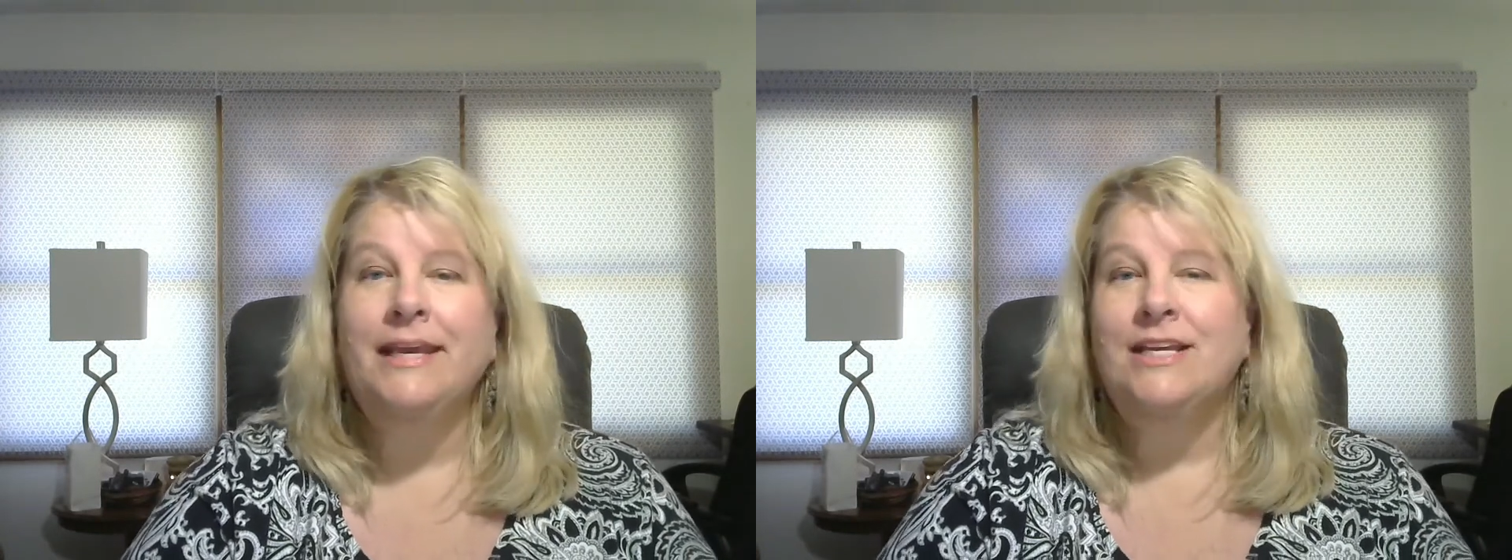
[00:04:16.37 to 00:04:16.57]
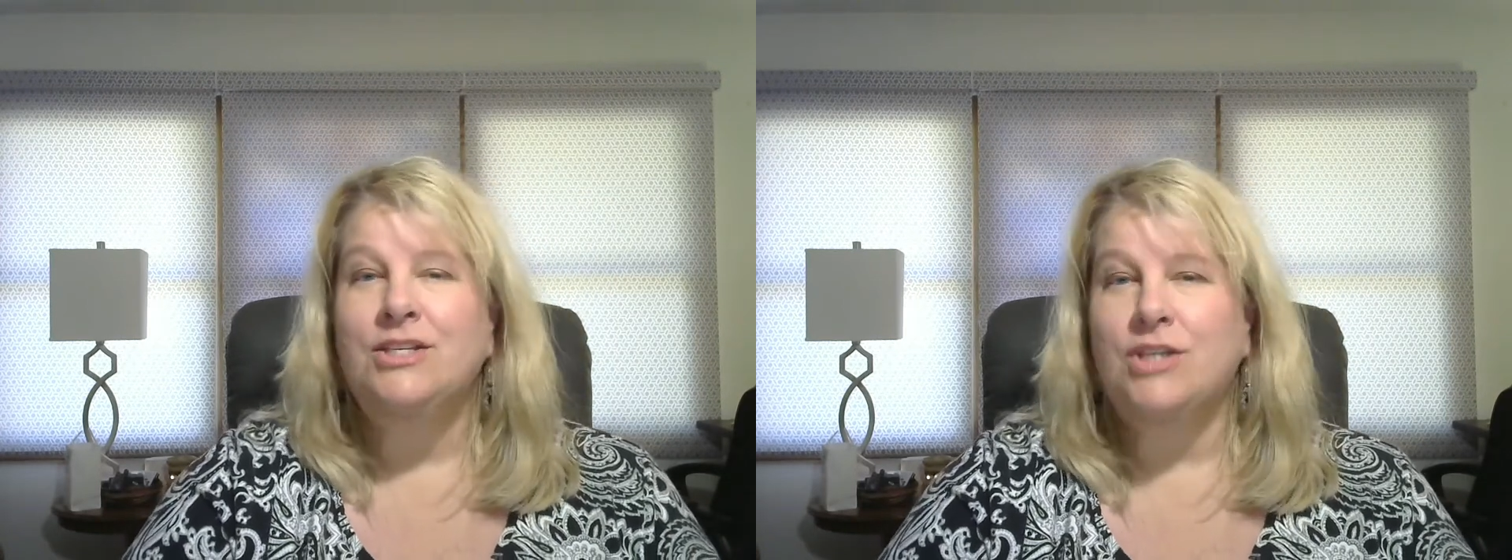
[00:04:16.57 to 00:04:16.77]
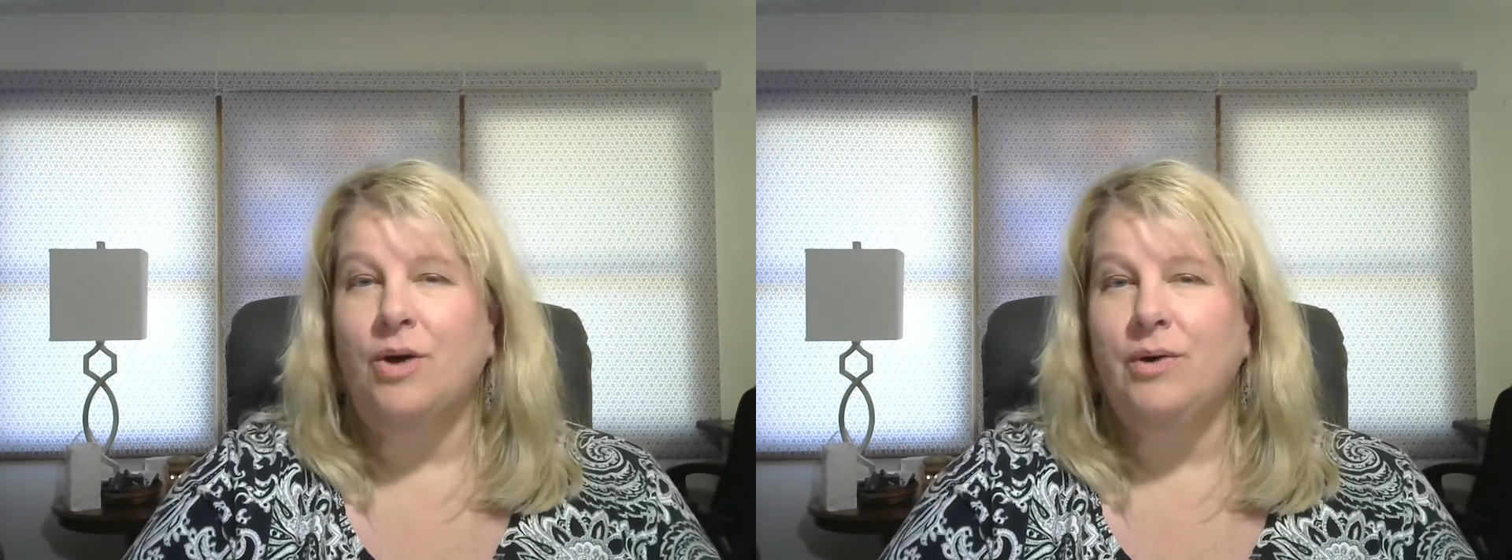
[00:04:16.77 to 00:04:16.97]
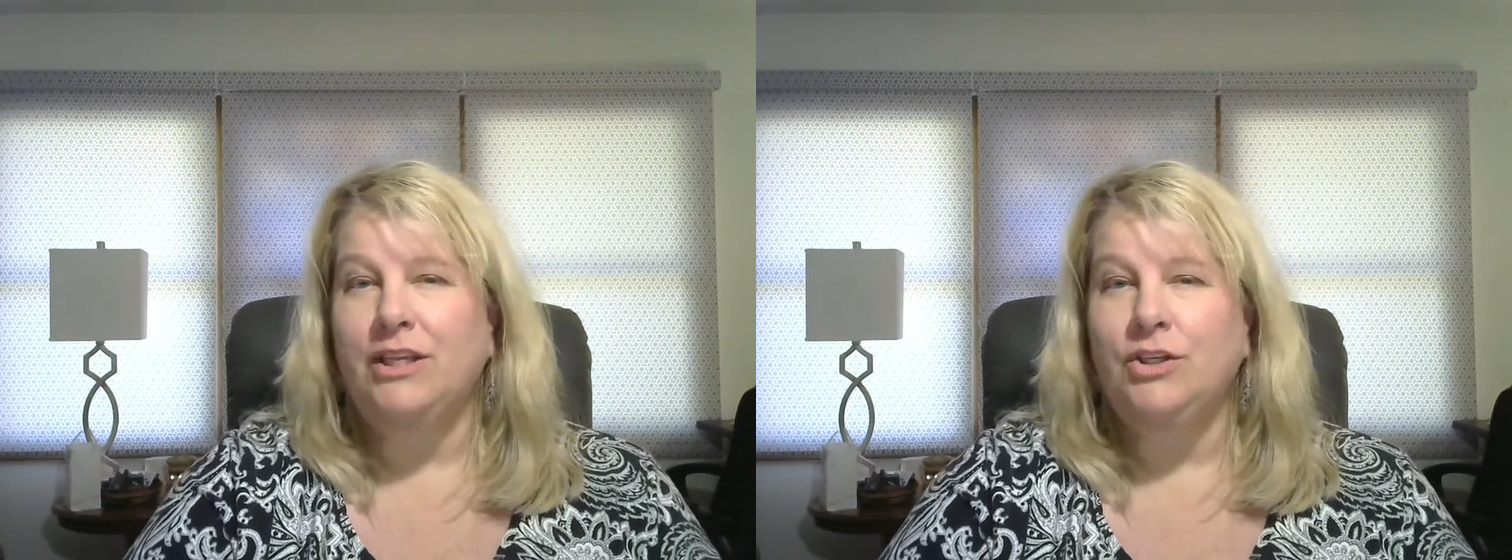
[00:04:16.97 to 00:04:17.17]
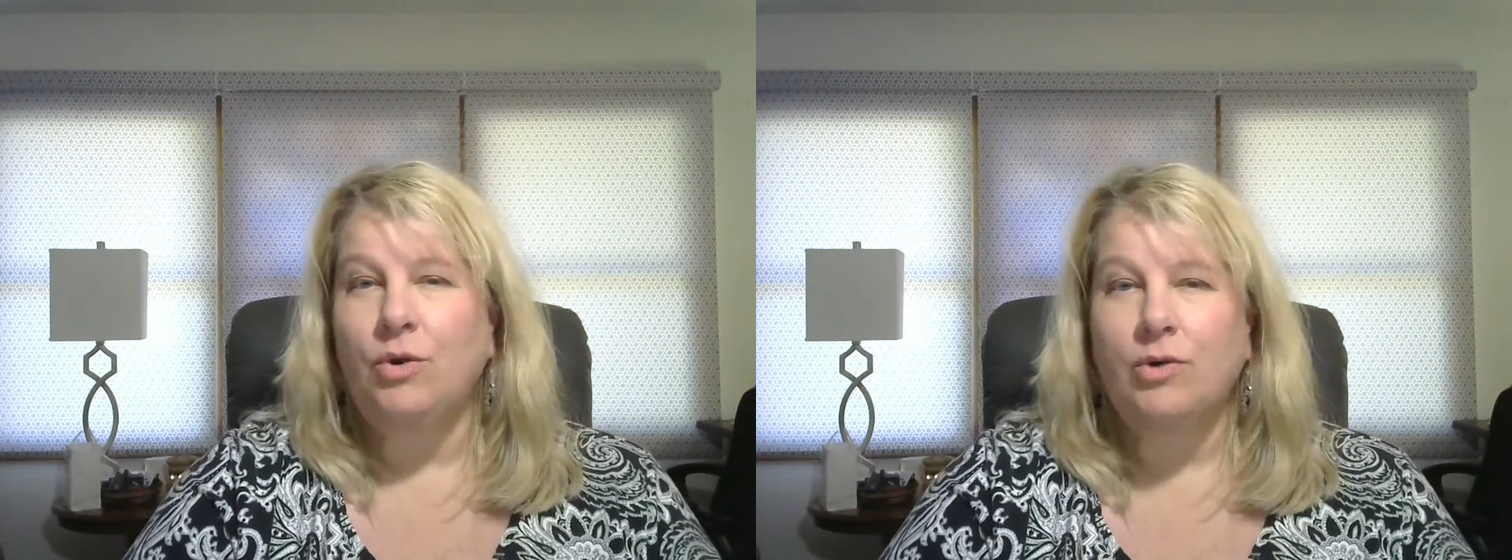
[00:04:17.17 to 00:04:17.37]
So,
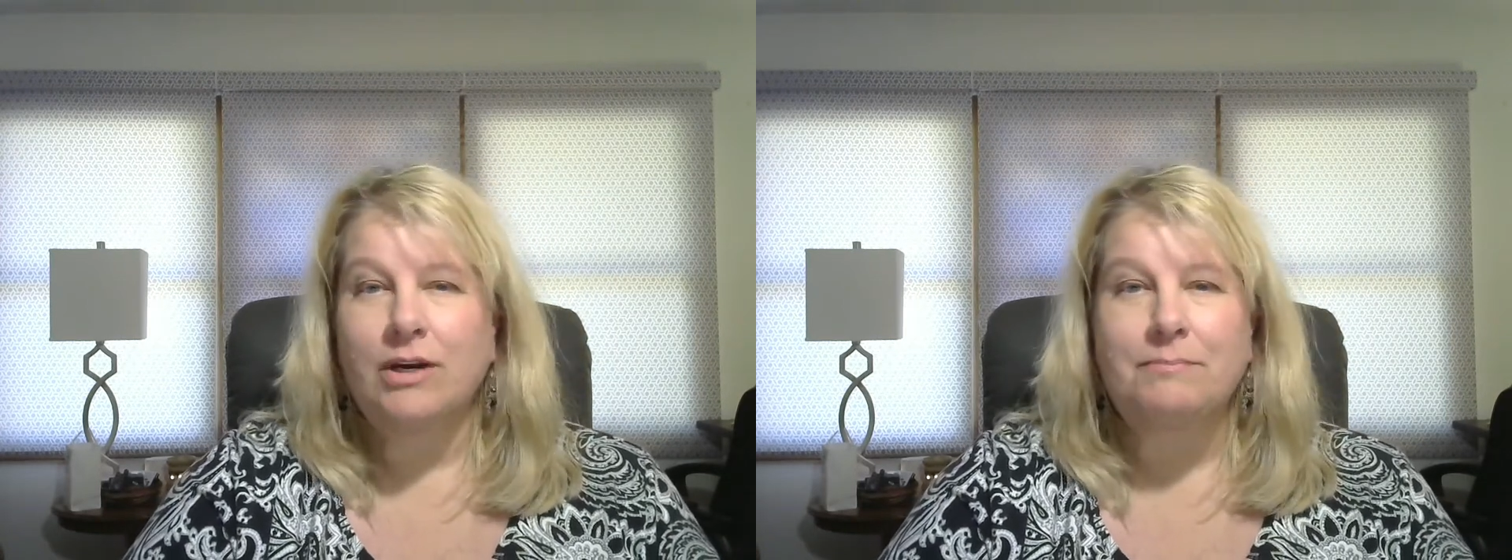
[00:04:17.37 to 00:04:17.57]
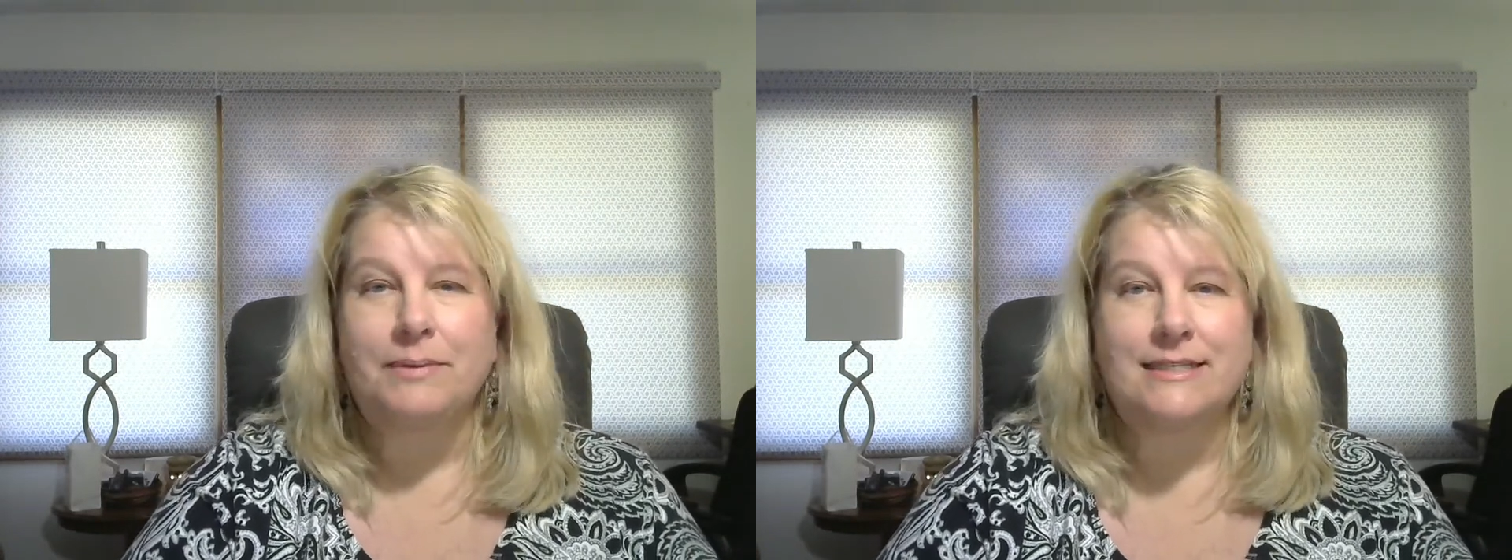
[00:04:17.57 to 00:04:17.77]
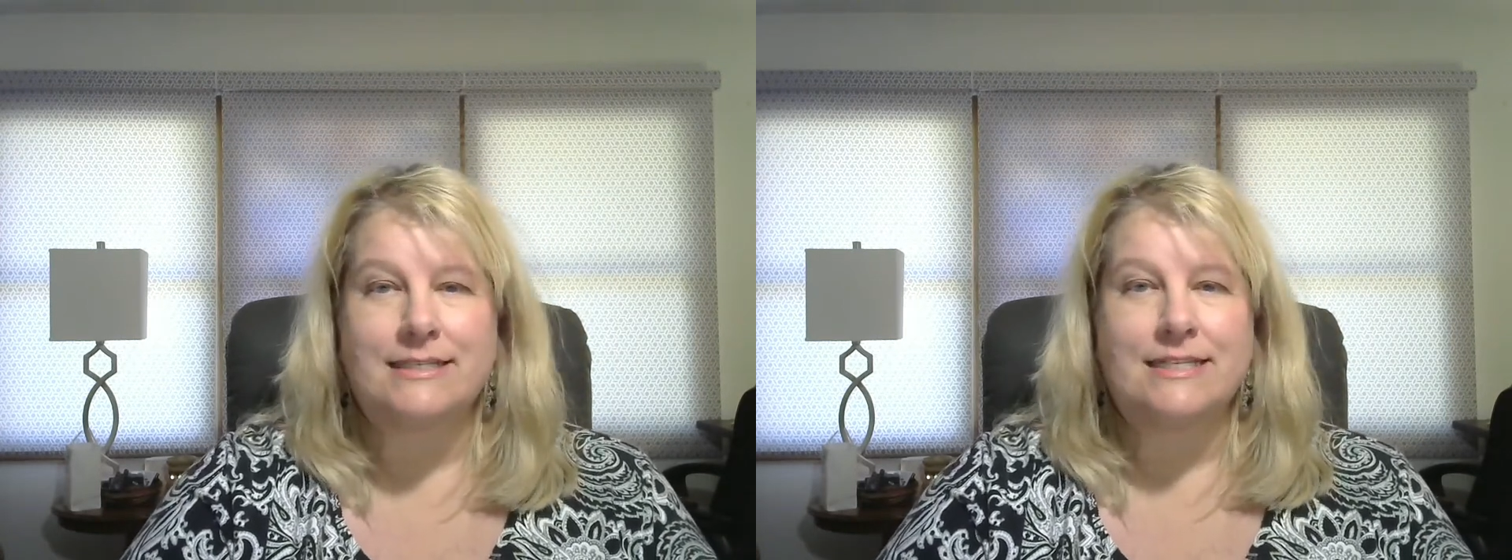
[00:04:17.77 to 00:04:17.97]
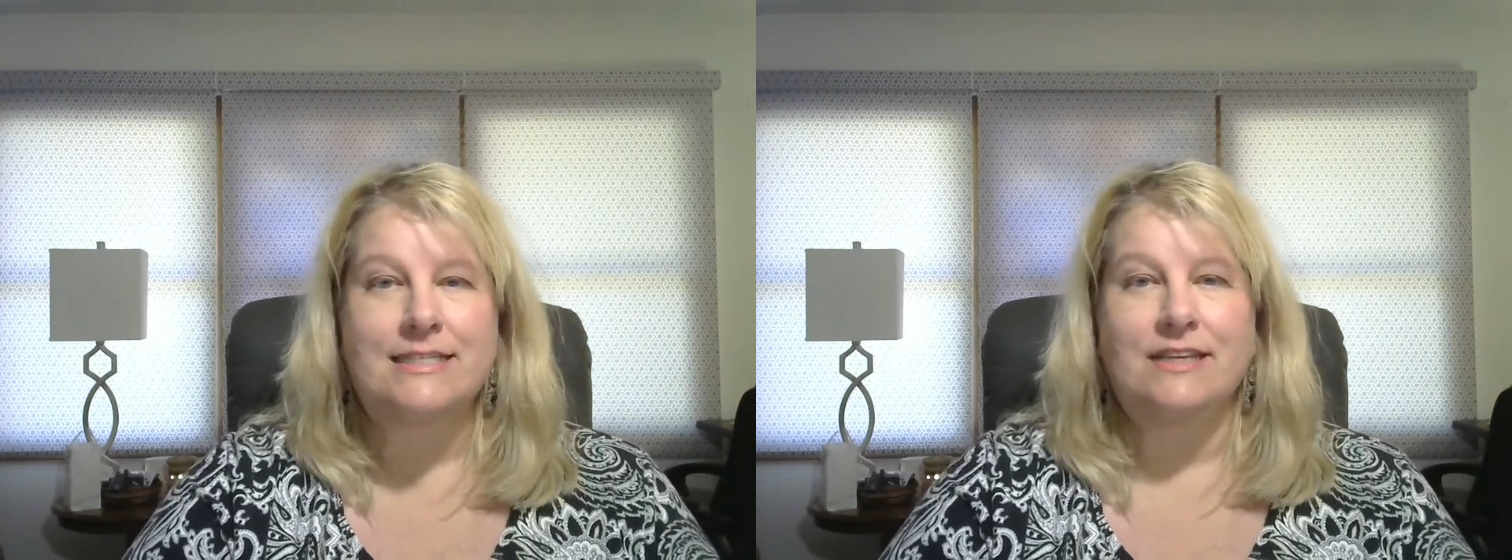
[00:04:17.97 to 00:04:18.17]
in your business,